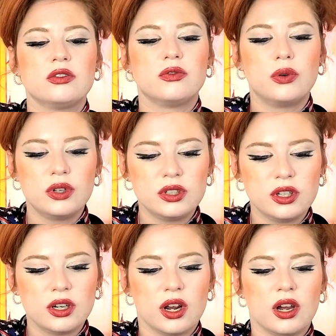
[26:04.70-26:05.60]
foreign
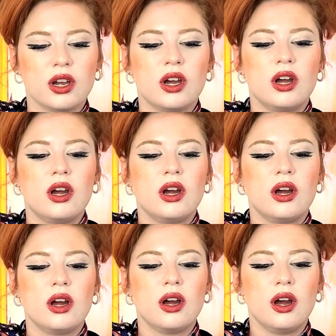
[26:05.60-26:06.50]
DNA,
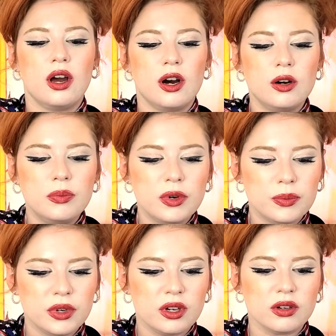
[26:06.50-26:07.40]

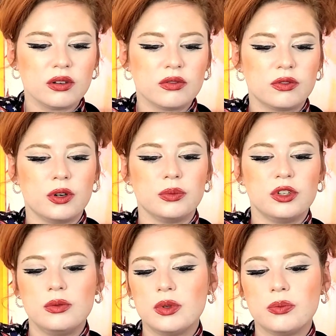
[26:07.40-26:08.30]
albumin from
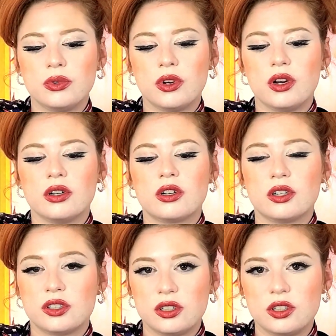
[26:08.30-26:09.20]
human blood,
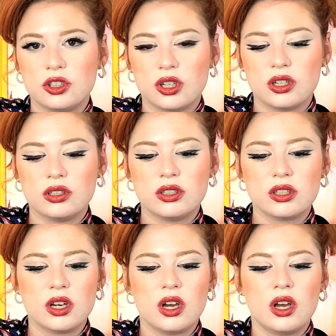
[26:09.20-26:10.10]
carcinogens,
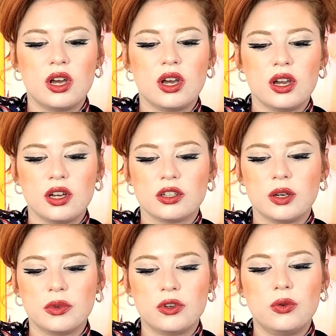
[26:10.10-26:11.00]
and
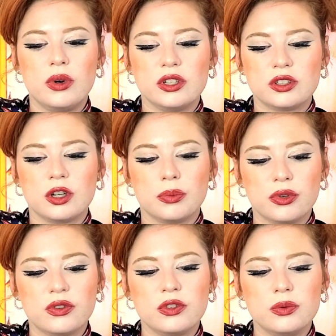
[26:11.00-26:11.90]
chemical waste that are
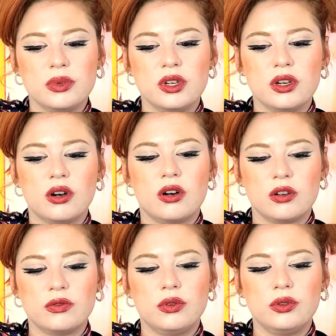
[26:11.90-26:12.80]
proven to be
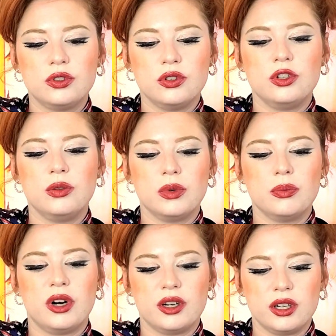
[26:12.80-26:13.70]
harmful to the human
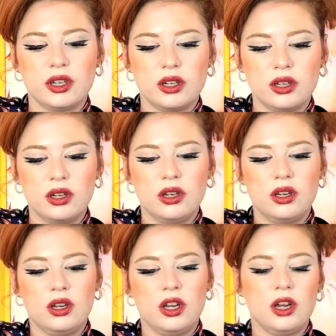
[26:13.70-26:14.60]
body.
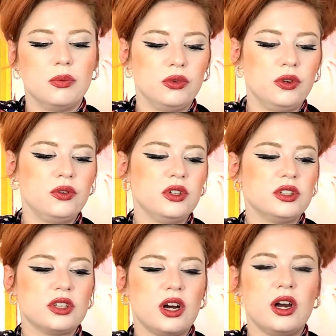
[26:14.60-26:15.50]
And below
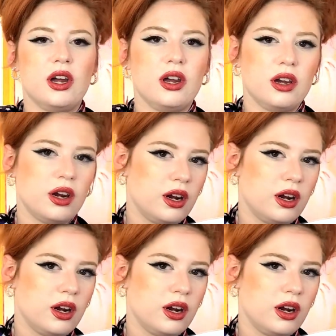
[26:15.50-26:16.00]
this, I